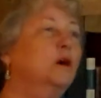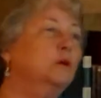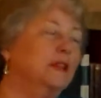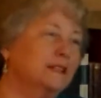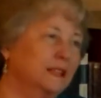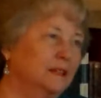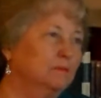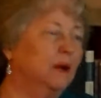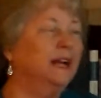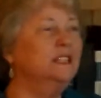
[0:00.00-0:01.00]
Oh, that,
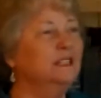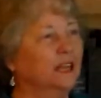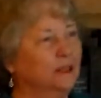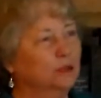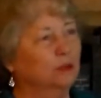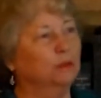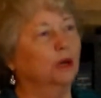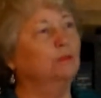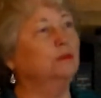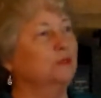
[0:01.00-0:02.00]
and I did not know her.
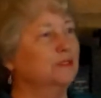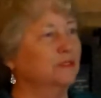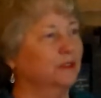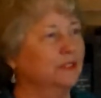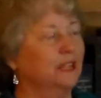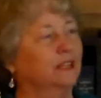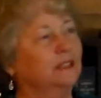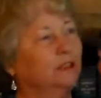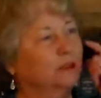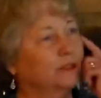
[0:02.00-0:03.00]
Barbara was very sad
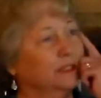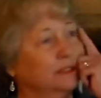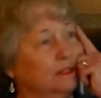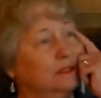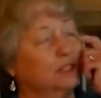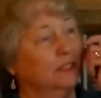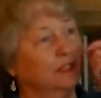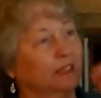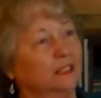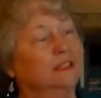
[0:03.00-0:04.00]
to hear that she
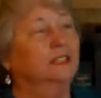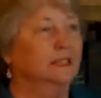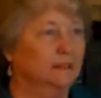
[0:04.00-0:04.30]
had